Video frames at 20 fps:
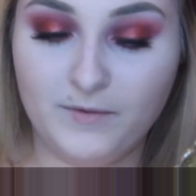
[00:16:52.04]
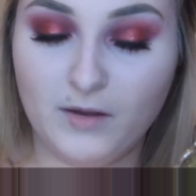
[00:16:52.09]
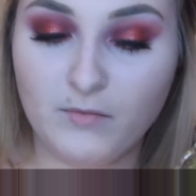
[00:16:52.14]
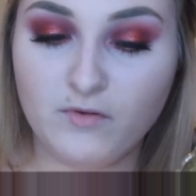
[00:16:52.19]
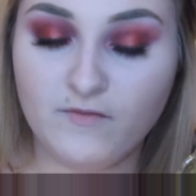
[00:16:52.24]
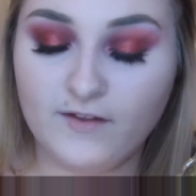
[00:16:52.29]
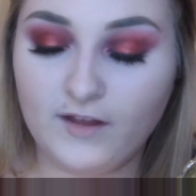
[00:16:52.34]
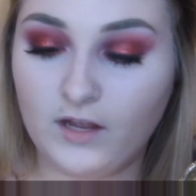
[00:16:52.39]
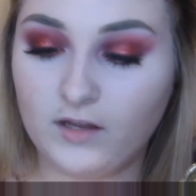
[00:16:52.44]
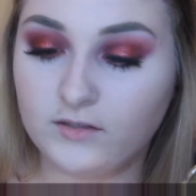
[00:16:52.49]

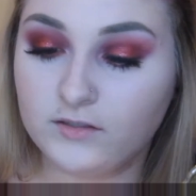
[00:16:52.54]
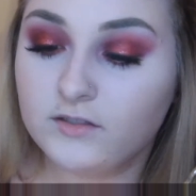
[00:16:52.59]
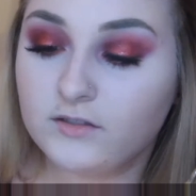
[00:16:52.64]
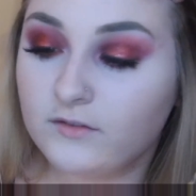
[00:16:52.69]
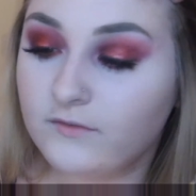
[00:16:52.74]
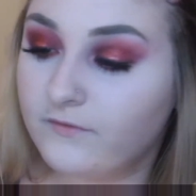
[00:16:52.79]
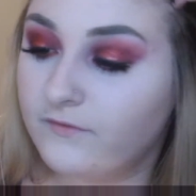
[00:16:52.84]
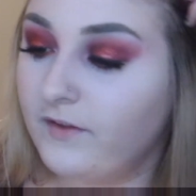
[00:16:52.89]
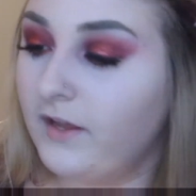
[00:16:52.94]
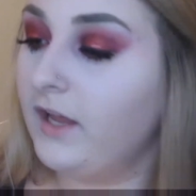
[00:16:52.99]
Moving on to
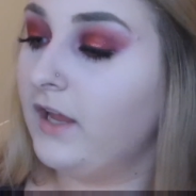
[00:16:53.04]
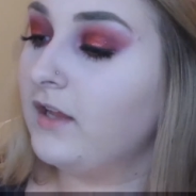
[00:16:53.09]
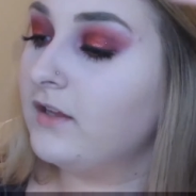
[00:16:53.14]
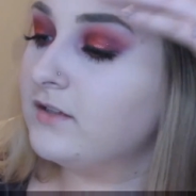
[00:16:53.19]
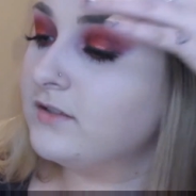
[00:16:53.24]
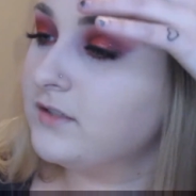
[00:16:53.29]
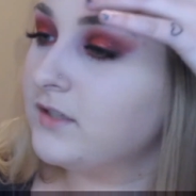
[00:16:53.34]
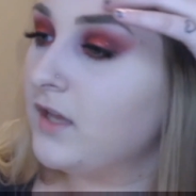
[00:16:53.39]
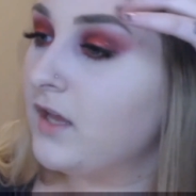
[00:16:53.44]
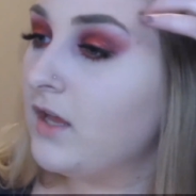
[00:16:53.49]
the
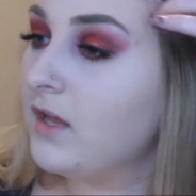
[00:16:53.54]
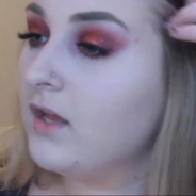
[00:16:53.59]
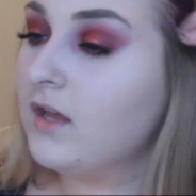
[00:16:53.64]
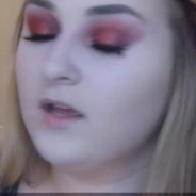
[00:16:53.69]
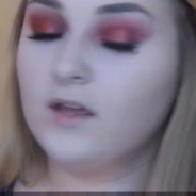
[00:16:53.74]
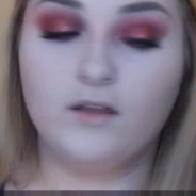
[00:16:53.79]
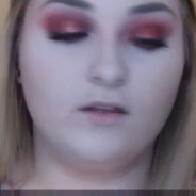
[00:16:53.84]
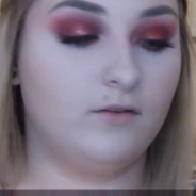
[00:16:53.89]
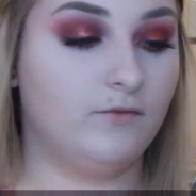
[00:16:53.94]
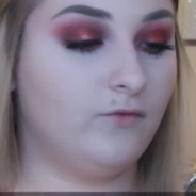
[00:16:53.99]
face.
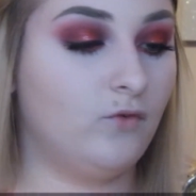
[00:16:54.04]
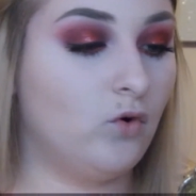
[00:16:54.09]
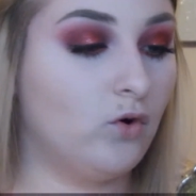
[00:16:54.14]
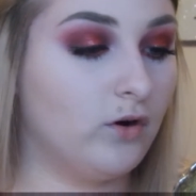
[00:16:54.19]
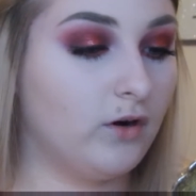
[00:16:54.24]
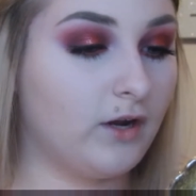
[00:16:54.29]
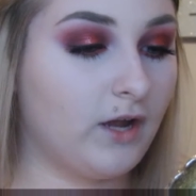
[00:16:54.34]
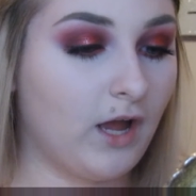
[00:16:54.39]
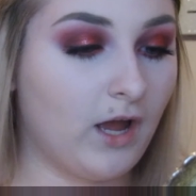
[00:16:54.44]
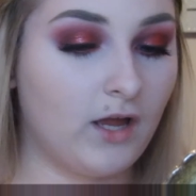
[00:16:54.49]

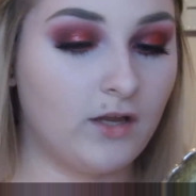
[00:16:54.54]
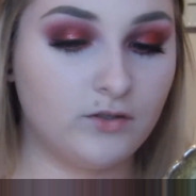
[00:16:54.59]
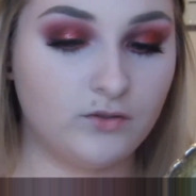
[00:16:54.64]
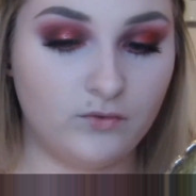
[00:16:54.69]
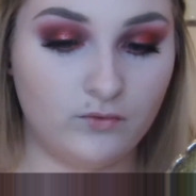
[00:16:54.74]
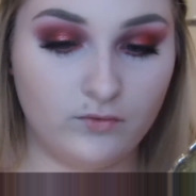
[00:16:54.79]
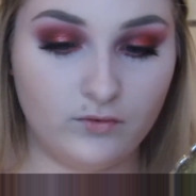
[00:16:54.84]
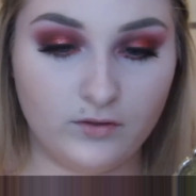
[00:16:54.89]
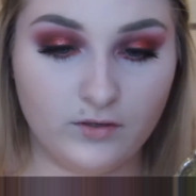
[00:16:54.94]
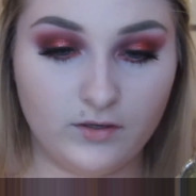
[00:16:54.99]
For
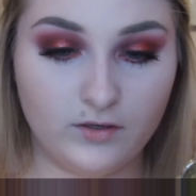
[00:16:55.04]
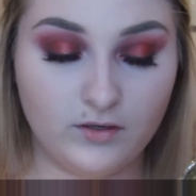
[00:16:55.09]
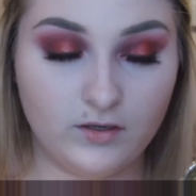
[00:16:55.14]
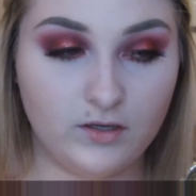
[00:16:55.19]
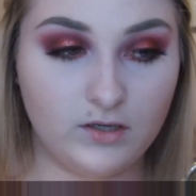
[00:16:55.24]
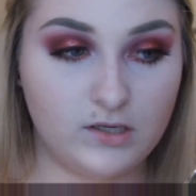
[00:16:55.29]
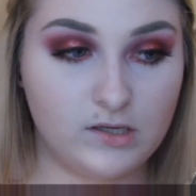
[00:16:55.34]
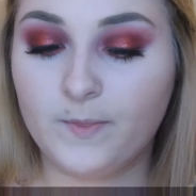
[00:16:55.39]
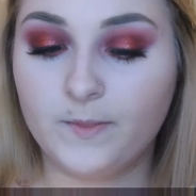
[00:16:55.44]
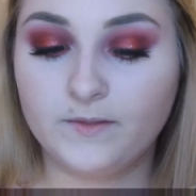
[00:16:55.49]
contour,
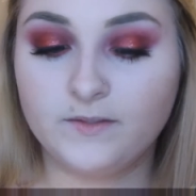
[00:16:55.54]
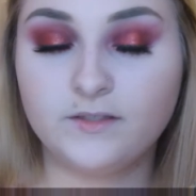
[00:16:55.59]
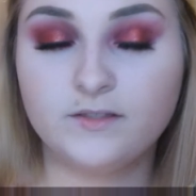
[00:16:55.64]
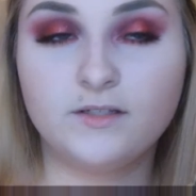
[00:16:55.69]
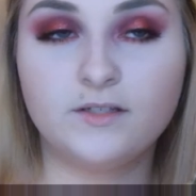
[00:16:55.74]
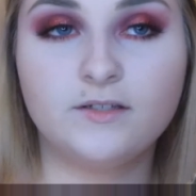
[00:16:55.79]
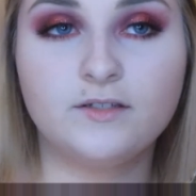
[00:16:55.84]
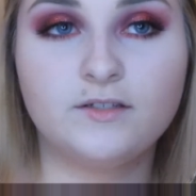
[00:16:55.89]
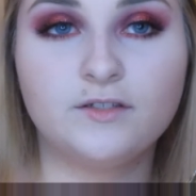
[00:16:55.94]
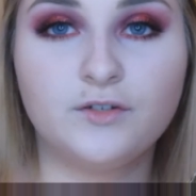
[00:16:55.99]
since
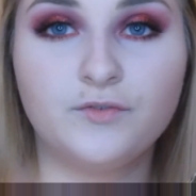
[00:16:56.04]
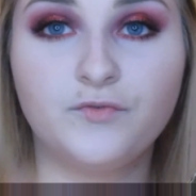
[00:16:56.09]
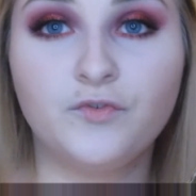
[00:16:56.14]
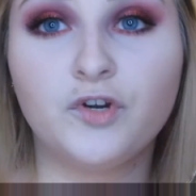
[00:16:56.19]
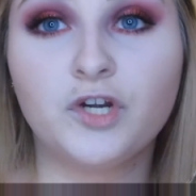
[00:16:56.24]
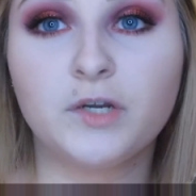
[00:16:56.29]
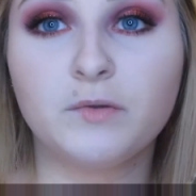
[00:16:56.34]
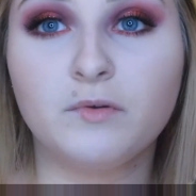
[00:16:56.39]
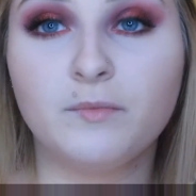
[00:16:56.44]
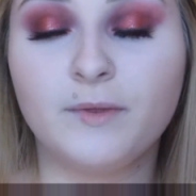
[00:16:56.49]
this is an
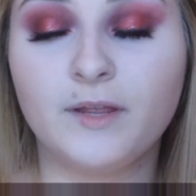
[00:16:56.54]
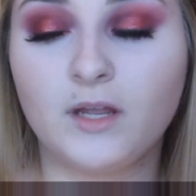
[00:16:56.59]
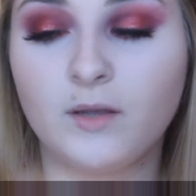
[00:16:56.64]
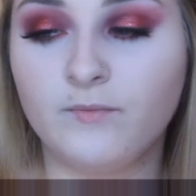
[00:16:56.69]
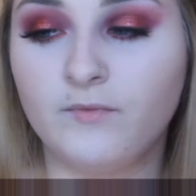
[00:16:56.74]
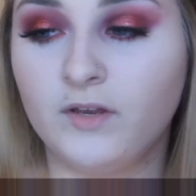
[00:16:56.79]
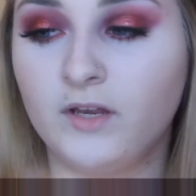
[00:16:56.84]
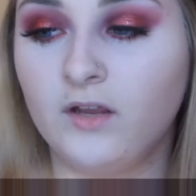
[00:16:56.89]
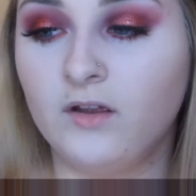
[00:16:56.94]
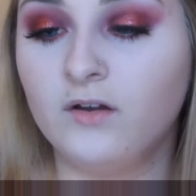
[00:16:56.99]
affordable
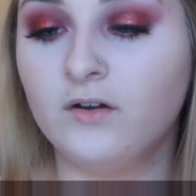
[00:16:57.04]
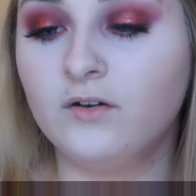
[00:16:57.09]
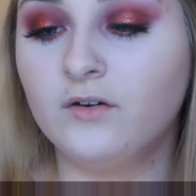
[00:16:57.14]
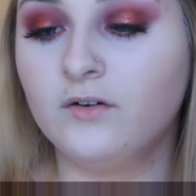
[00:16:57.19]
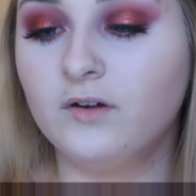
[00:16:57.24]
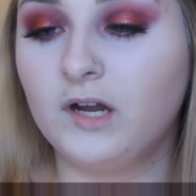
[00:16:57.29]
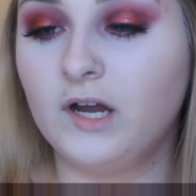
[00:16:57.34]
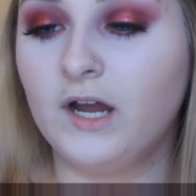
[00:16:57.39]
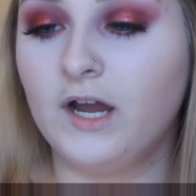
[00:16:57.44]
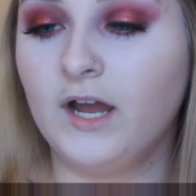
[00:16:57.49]
makeup
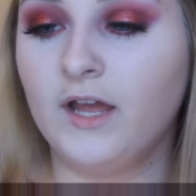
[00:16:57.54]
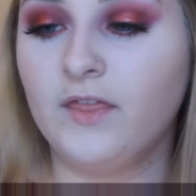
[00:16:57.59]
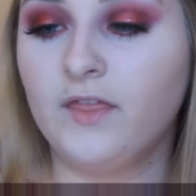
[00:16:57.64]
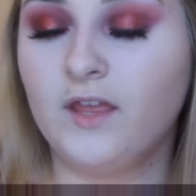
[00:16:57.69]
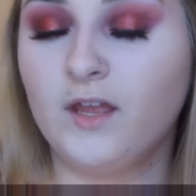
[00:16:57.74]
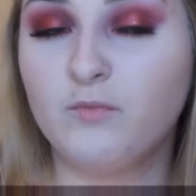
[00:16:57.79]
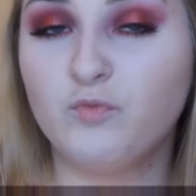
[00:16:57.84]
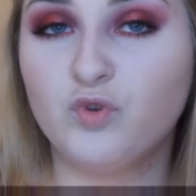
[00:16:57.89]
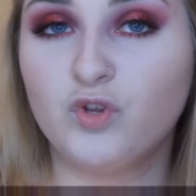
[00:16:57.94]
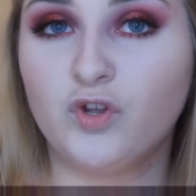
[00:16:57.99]
video, I
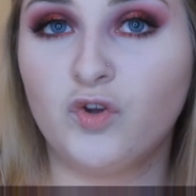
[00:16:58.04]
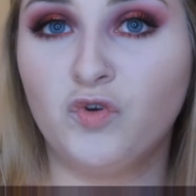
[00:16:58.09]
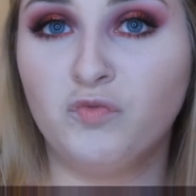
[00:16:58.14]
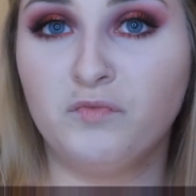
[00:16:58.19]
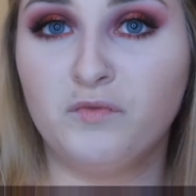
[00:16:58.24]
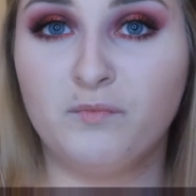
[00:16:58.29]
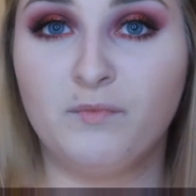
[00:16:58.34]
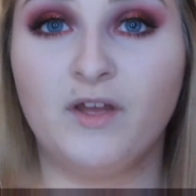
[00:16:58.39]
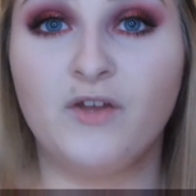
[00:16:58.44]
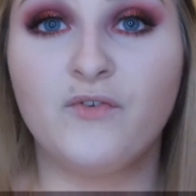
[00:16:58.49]
think I'm going to go in
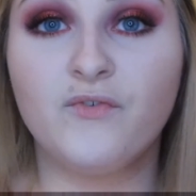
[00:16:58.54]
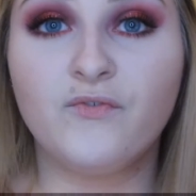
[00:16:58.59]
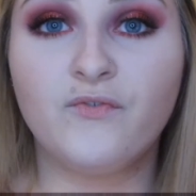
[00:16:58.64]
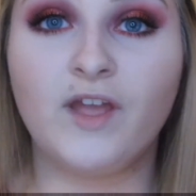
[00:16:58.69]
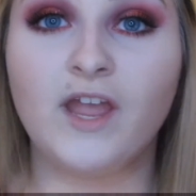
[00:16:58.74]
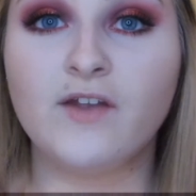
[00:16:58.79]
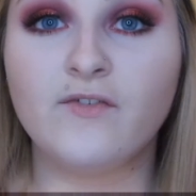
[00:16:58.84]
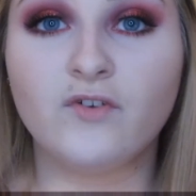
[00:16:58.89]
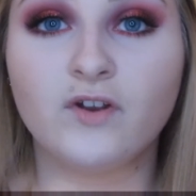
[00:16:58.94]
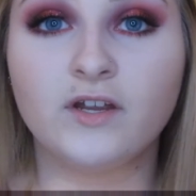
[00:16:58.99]
with my
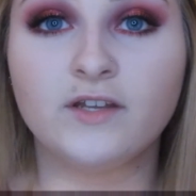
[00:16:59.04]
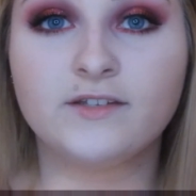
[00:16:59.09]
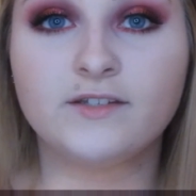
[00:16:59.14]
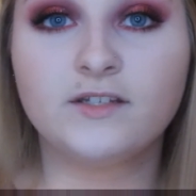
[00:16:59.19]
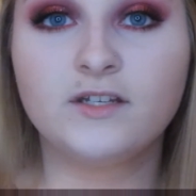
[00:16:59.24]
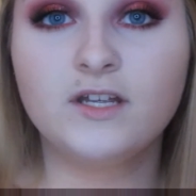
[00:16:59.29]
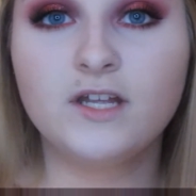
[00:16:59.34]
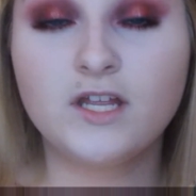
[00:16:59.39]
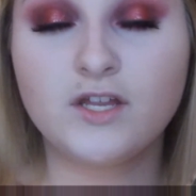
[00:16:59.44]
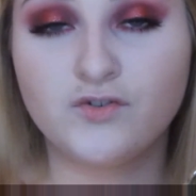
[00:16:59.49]

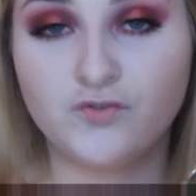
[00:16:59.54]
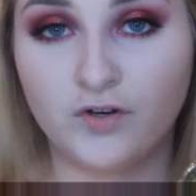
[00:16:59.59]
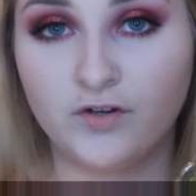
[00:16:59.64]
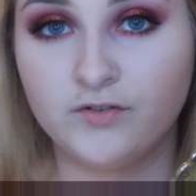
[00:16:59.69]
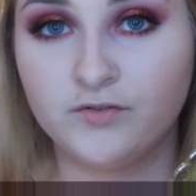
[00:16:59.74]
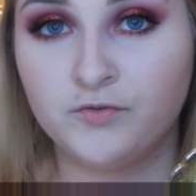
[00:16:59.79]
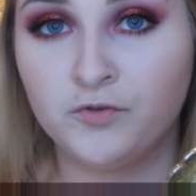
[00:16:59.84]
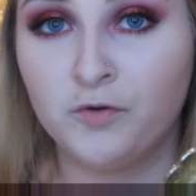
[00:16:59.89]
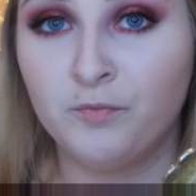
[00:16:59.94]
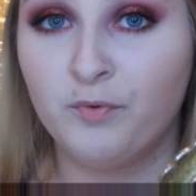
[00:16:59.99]
favorite
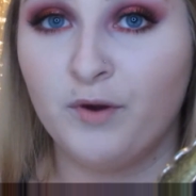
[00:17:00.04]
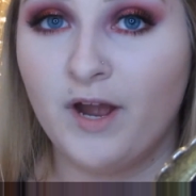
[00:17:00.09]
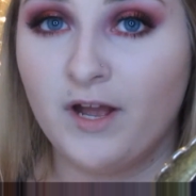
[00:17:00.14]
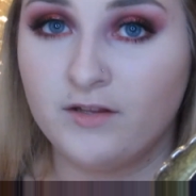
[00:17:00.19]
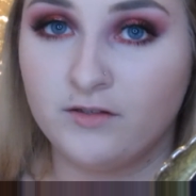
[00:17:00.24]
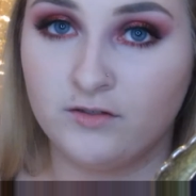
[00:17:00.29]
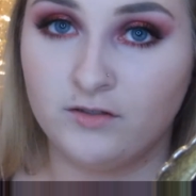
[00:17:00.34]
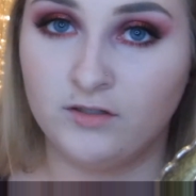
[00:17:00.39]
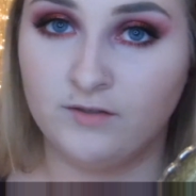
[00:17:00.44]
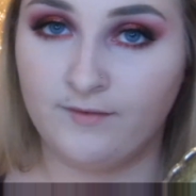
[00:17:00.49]
drugstore
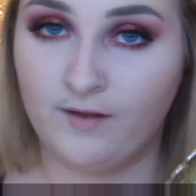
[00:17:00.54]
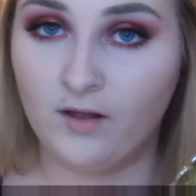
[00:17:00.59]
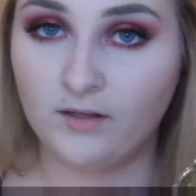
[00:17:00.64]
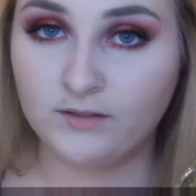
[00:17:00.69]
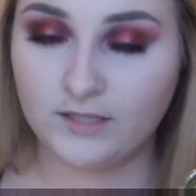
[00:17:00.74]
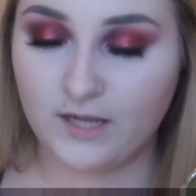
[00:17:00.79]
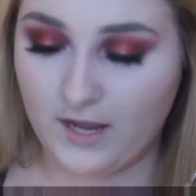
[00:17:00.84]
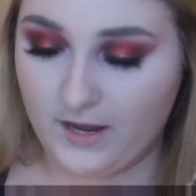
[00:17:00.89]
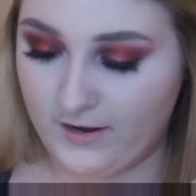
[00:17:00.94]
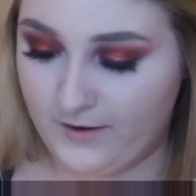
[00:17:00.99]
bronzer of all
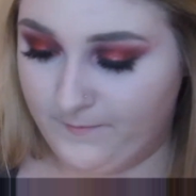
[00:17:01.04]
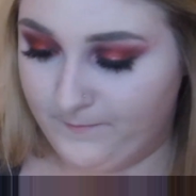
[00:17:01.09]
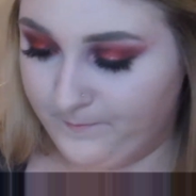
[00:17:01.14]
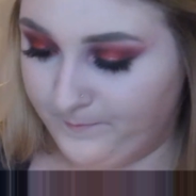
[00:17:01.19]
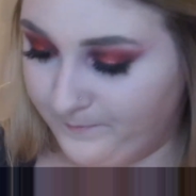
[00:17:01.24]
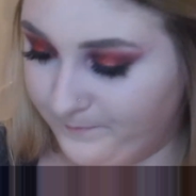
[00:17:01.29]
time,